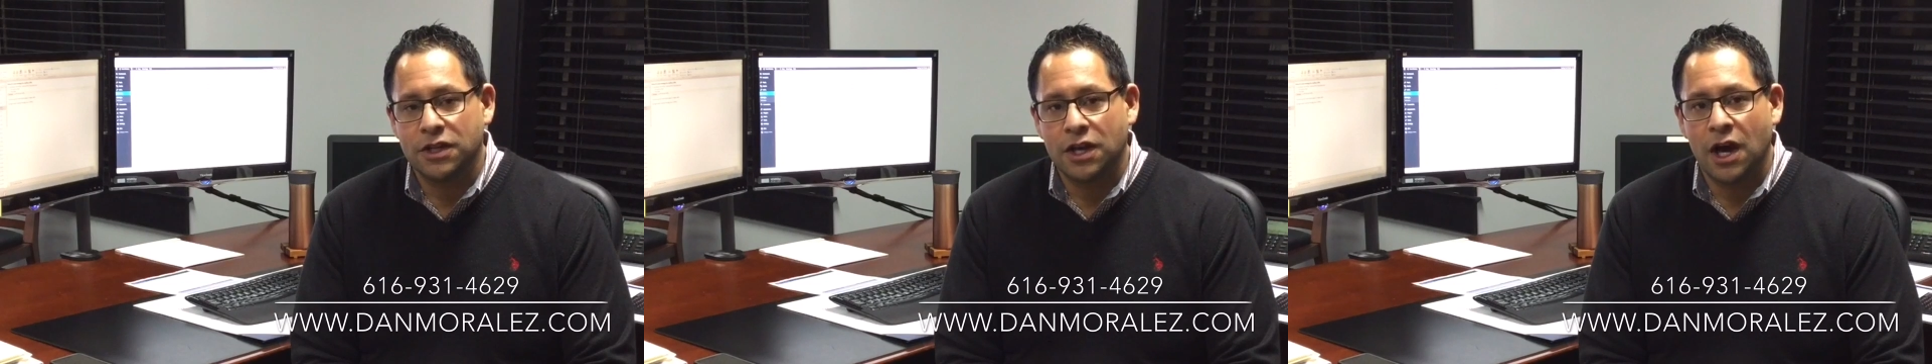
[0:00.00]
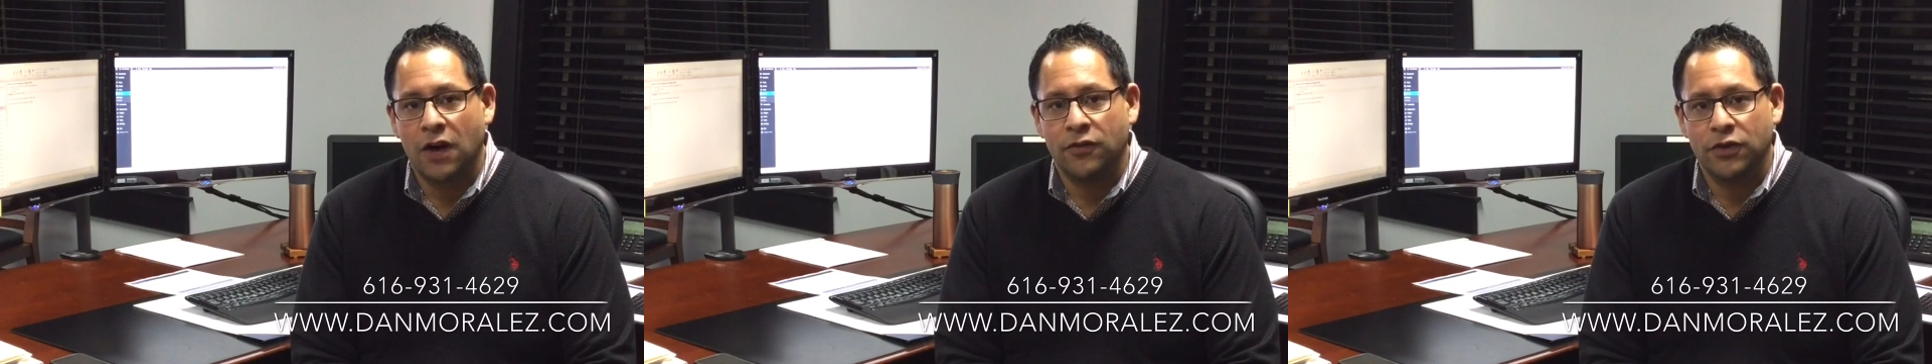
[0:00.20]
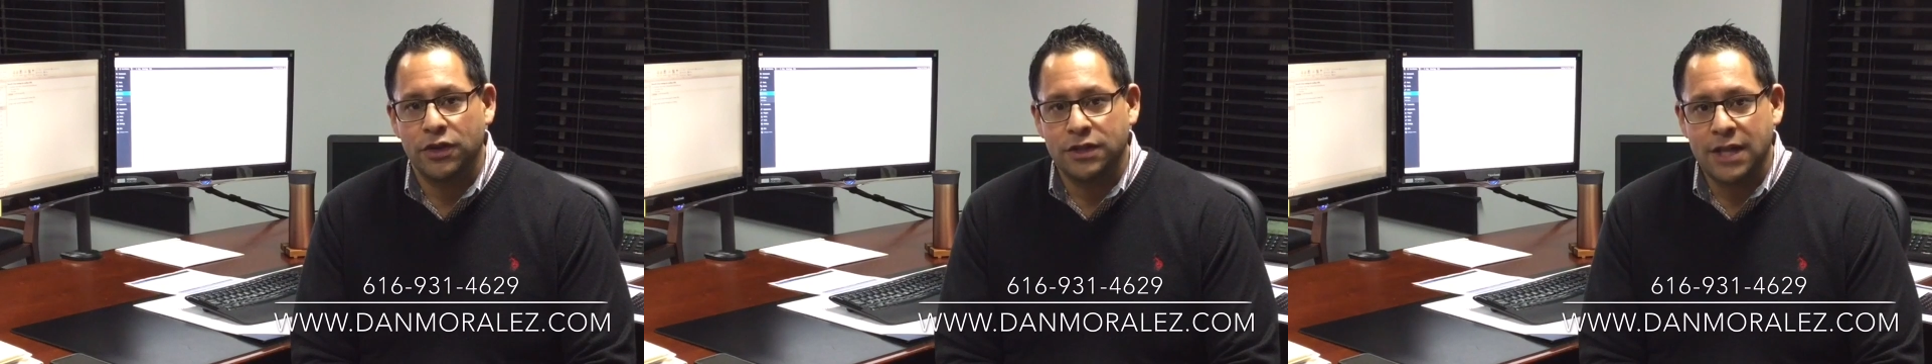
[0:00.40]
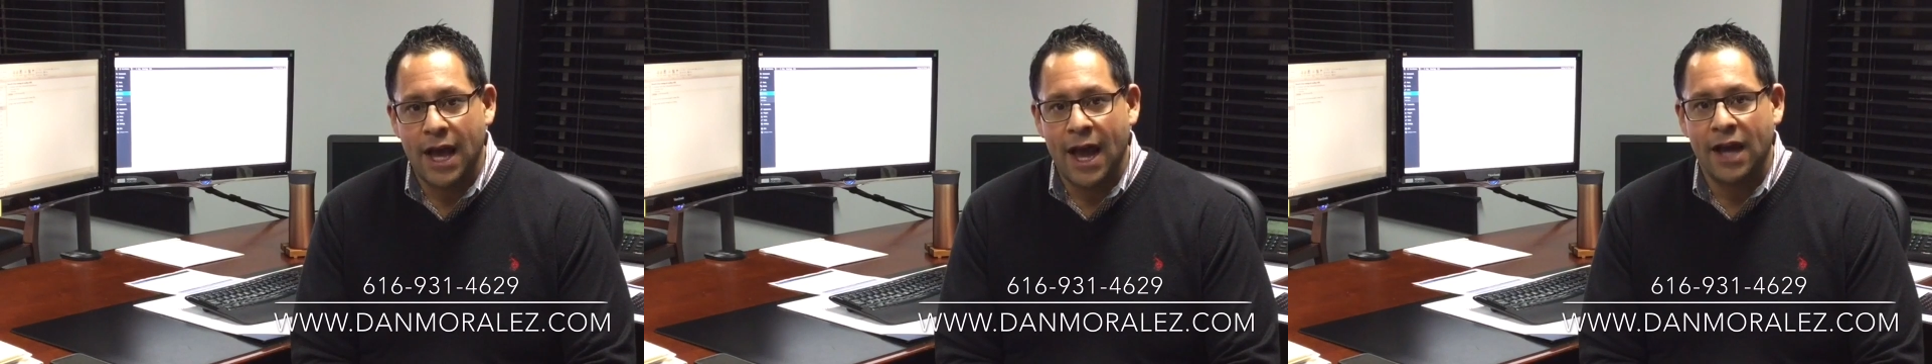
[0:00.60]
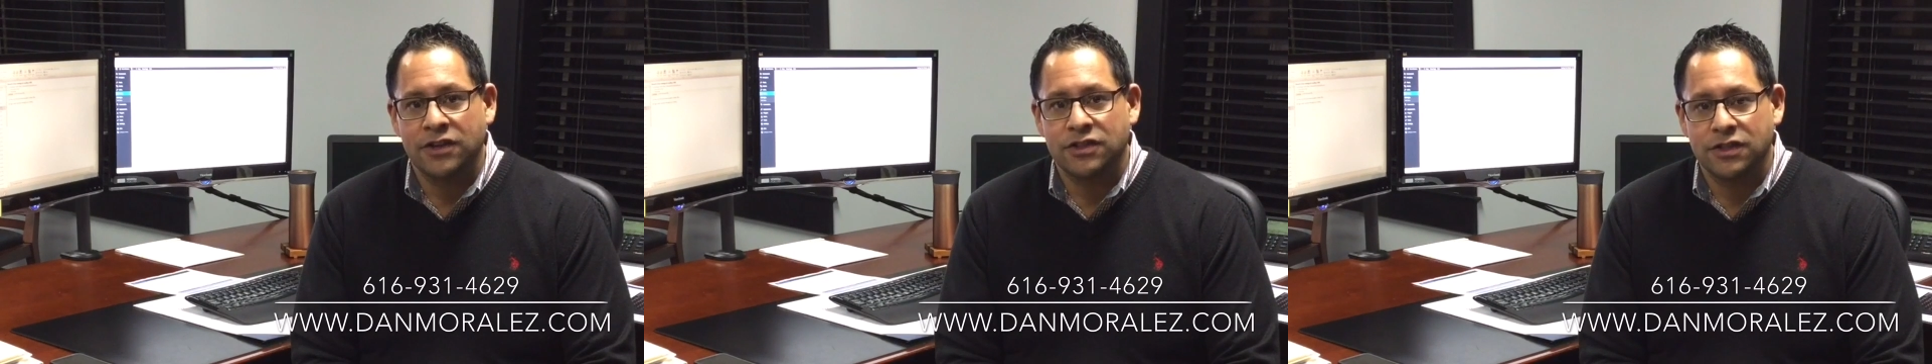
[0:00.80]
to cover the
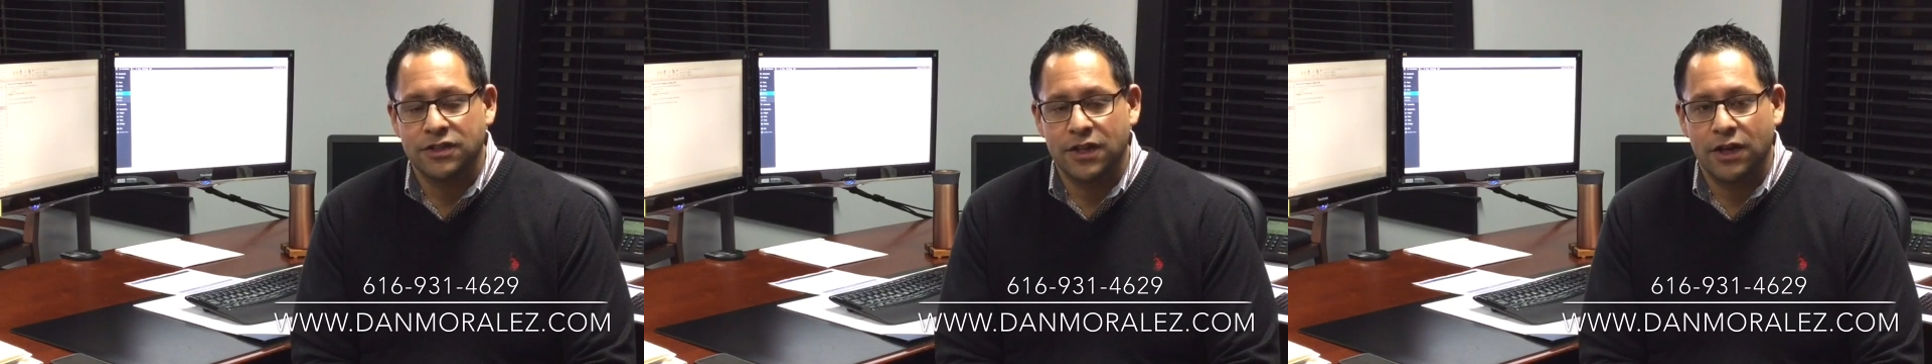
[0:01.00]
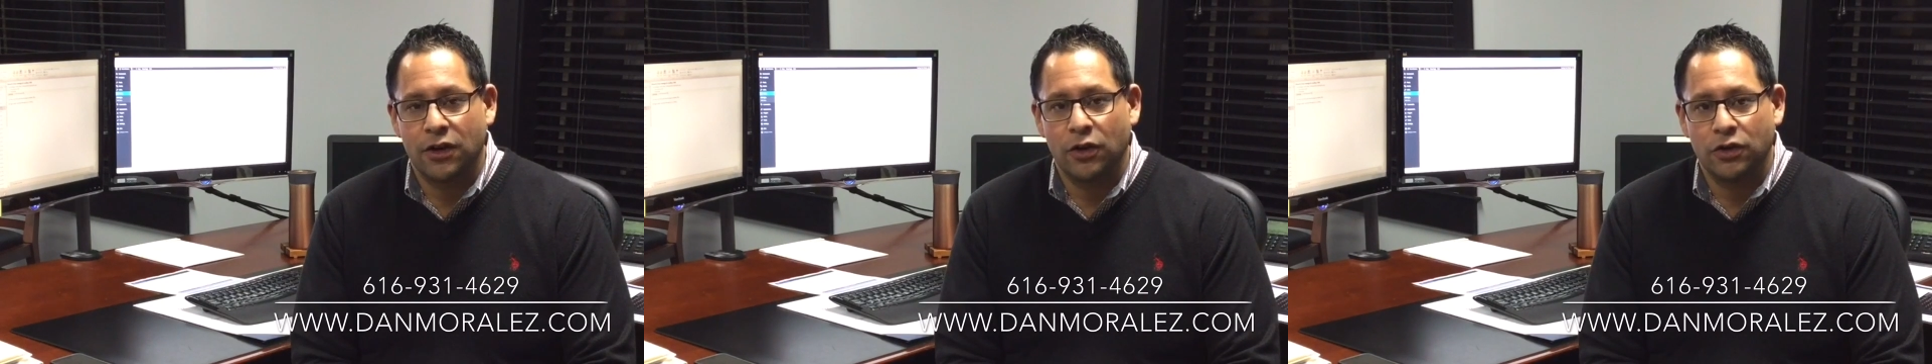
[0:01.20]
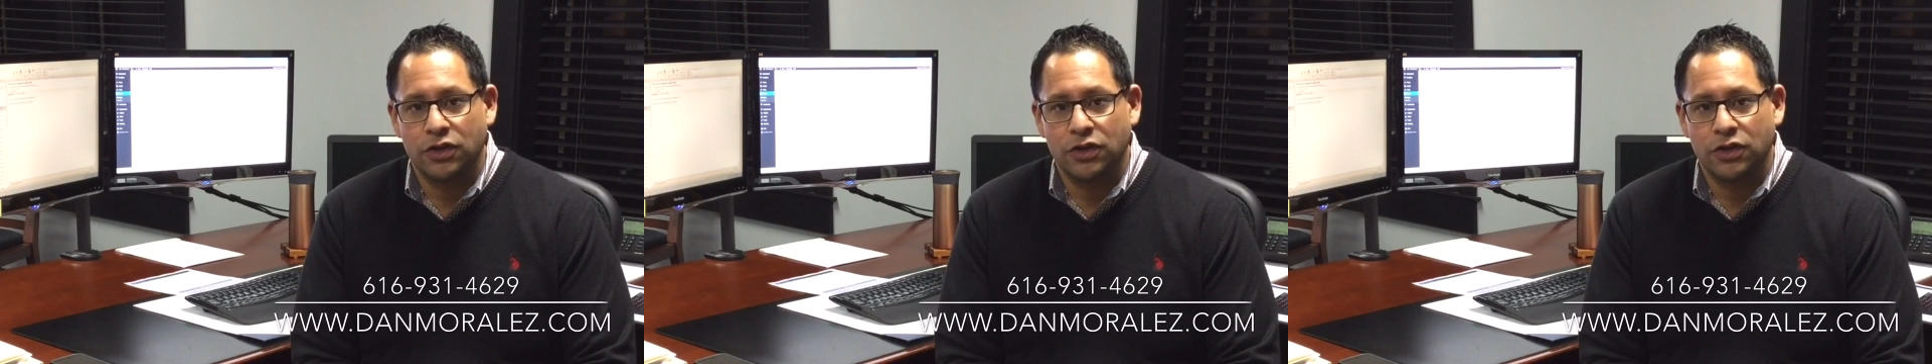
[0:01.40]
taxes that are